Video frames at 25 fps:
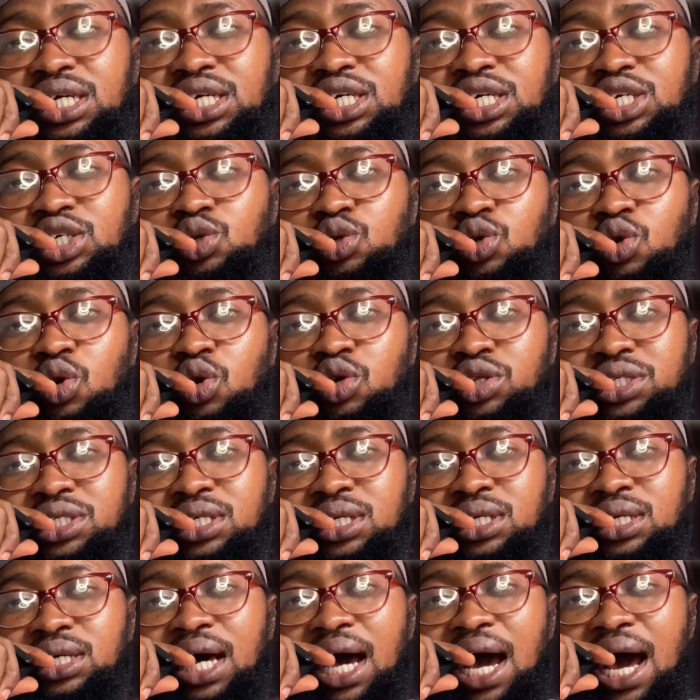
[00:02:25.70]
you
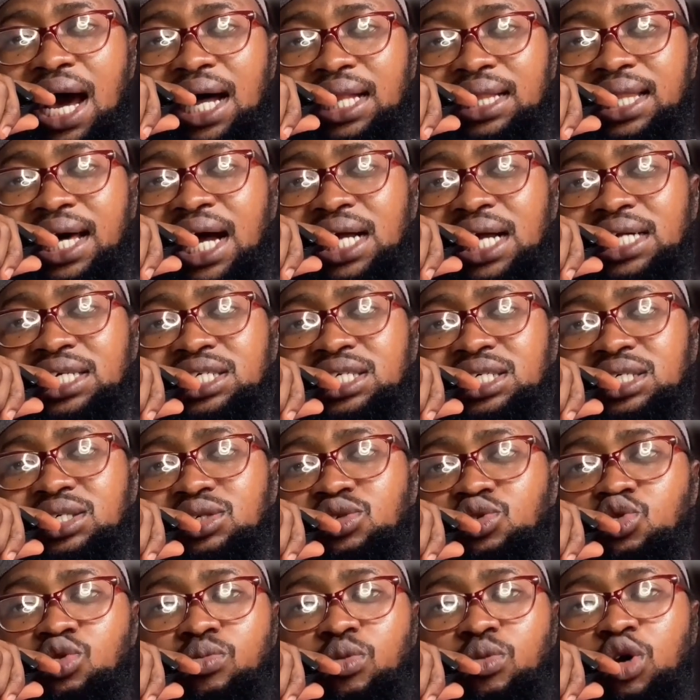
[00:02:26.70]
don't attach
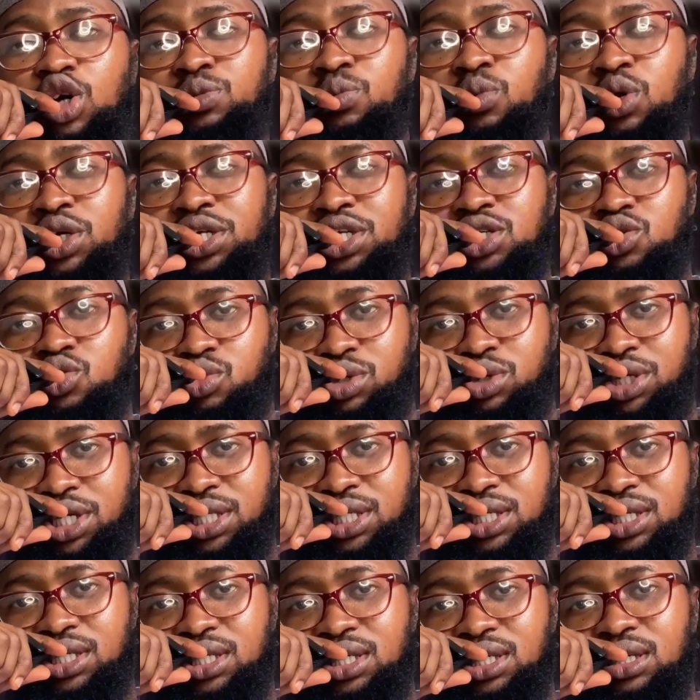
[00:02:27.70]
too much money to
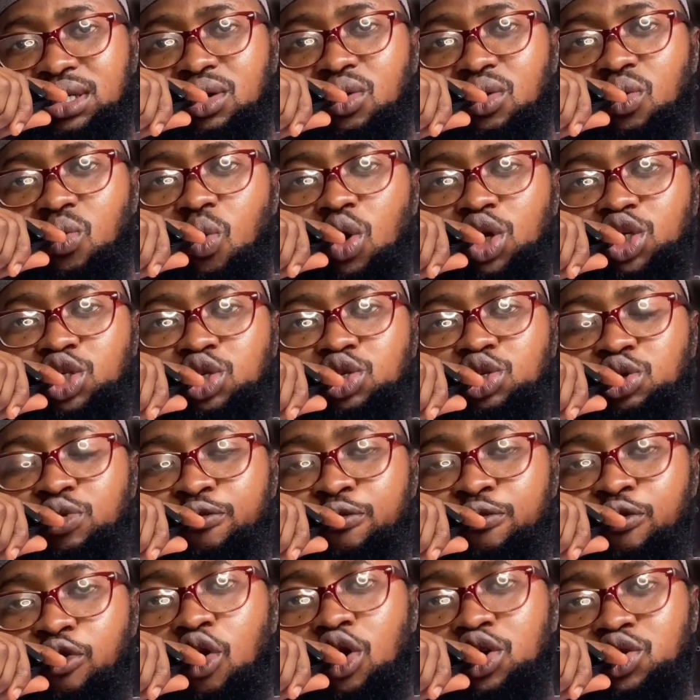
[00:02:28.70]
it. What you should
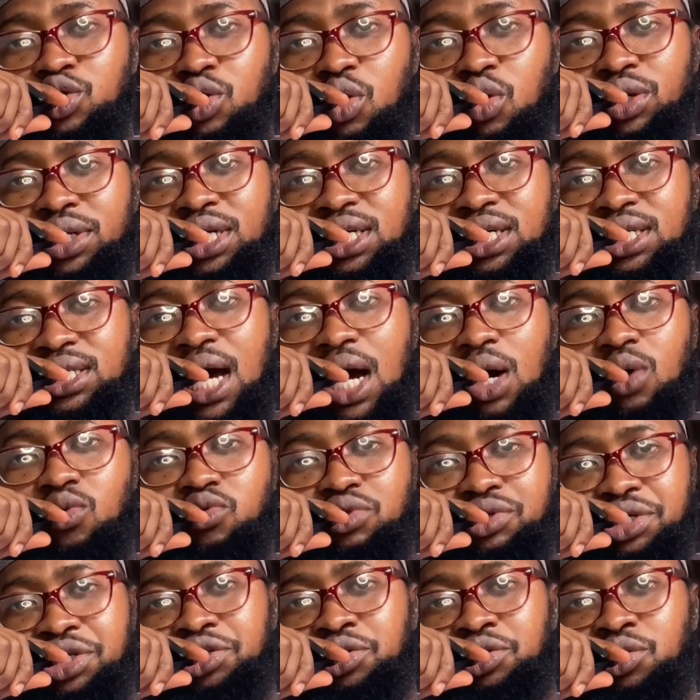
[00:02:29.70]
focus on is
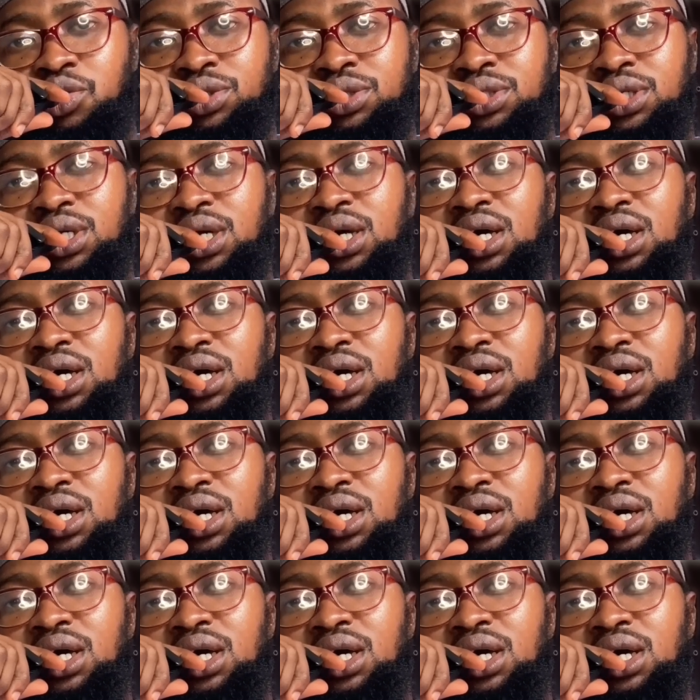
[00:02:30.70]
acquisition.